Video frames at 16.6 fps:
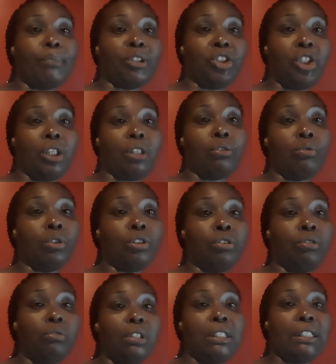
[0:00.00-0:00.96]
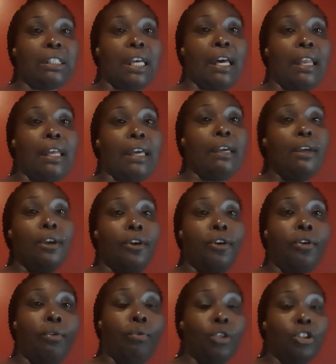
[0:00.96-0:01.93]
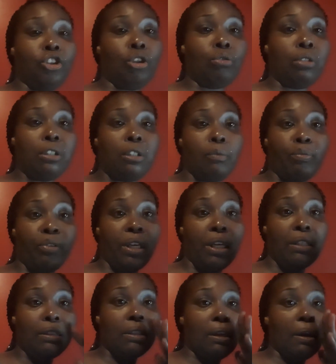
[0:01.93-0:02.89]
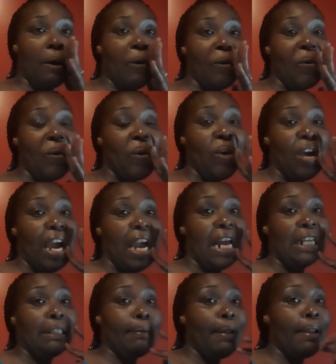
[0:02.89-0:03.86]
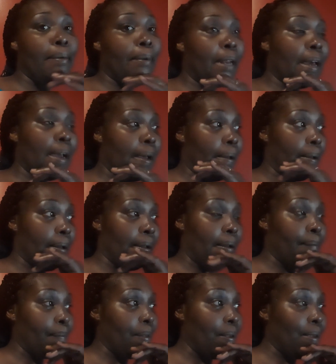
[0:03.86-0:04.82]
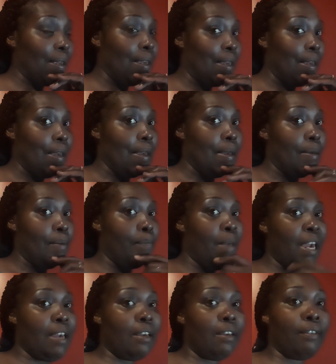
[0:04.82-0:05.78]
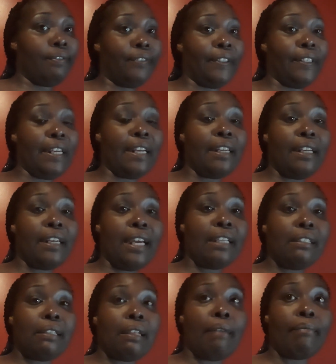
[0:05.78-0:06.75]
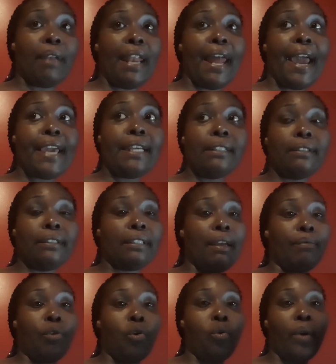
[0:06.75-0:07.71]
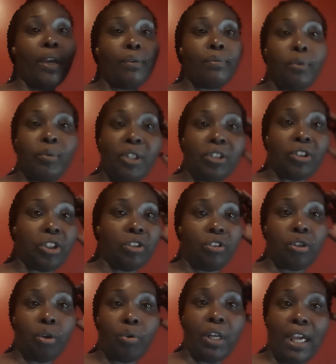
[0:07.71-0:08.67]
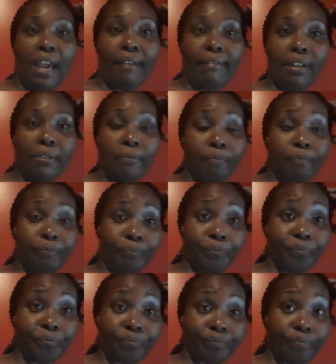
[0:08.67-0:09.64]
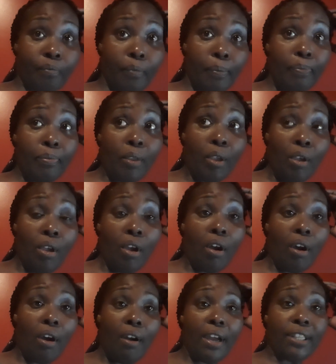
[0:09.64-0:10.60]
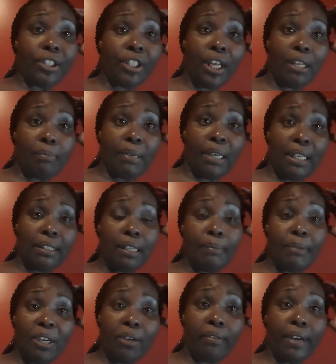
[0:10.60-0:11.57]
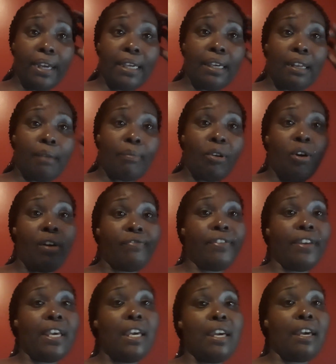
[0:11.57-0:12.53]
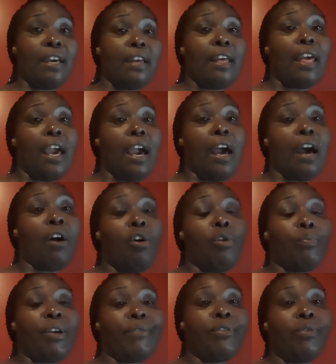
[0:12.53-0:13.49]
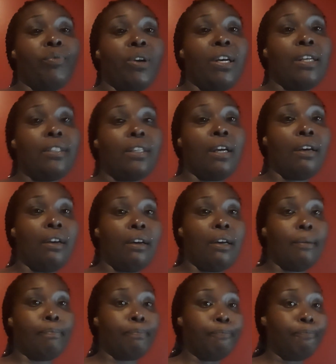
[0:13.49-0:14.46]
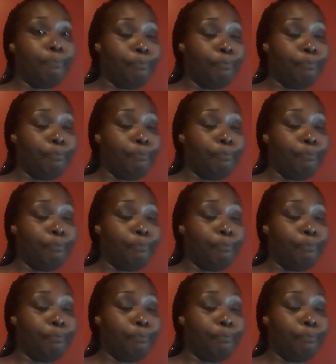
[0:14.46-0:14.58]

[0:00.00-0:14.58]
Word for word: of chicken or tuna salad on toaster bread. So that's probably what I um, make for dinner day something light and something quick where we could just throw together. All right, Jelly Beans, I'm going to get ready to get up off of here. I hope everyone um,